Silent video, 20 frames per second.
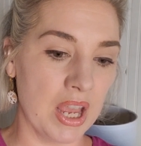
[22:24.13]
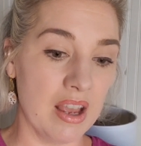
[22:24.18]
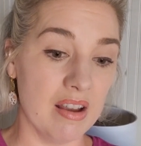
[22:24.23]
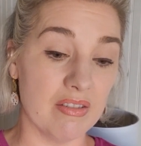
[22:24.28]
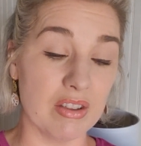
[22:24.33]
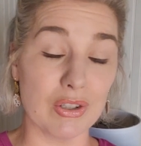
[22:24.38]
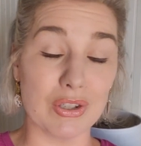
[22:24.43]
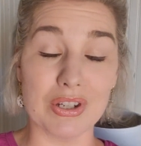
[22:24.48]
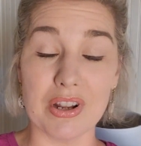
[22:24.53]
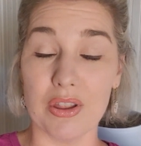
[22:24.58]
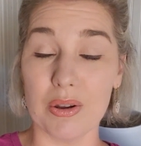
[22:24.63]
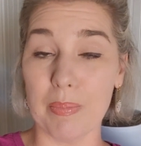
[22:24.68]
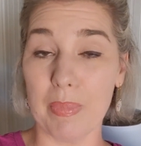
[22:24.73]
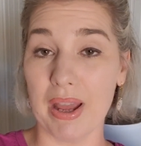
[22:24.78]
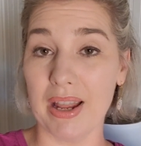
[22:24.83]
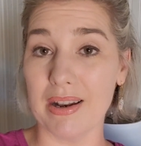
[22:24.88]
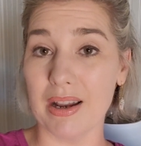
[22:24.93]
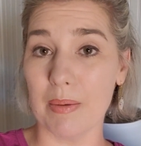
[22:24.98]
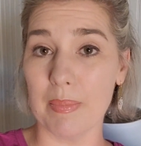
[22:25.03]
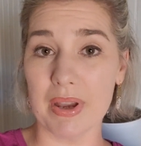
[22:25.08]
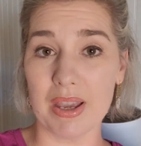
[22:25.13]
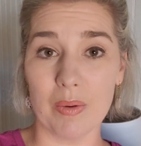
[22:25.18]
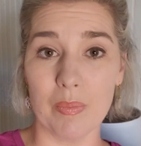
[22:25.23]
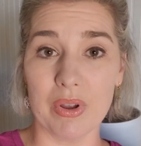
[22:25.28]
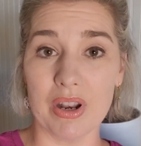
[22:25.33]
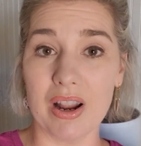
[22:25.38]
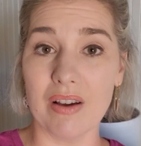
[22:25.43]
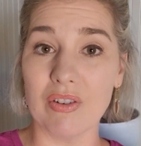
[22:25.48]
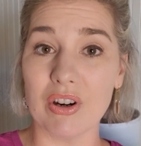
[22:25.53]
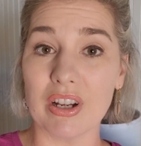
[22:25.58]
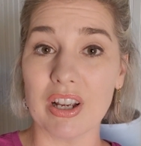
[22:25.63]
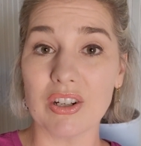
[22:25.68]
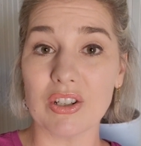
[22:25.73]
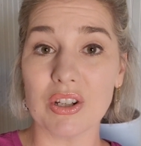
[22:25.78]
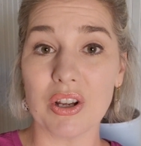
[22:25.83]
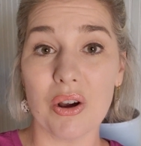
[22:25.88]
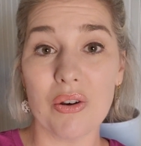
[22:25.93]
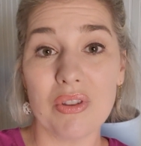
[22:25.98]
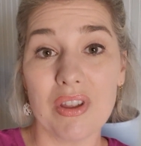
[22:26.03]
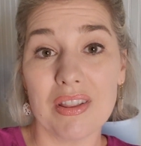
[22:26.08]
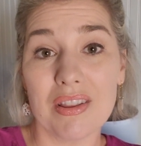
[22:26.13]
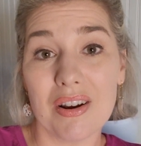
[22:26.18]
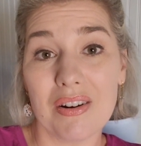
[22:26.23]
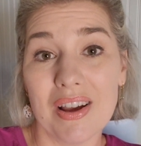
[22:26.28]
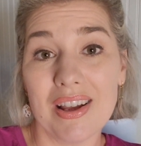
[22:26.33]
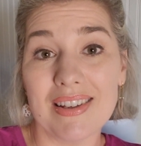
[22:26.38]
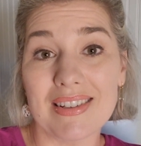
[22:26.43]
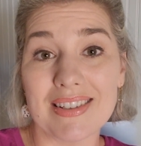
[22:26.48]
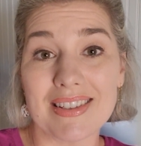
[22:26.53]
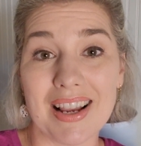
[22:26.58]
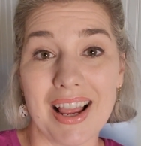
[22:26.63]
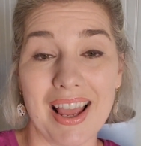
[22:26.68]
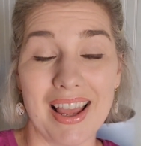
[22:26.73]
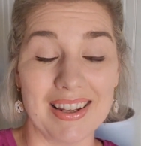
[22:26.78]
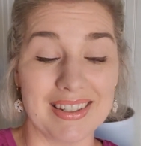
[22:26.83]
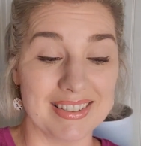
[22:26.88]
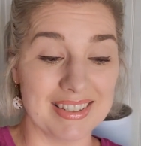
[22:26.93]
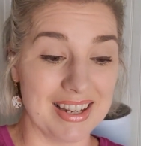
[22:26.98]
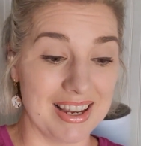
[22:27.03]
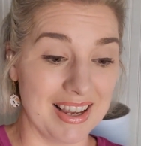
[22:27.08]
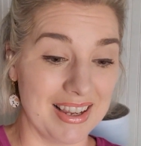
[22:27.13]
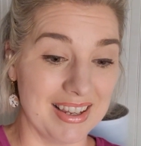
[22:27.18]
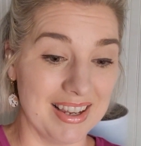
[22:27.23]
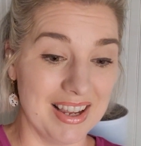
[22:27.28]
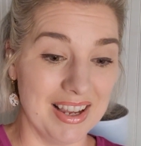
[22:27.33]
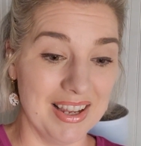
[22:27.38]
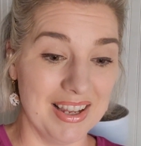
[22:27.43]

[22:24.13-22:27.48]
If there's another pandemic and we never get to go, then there is, and uh,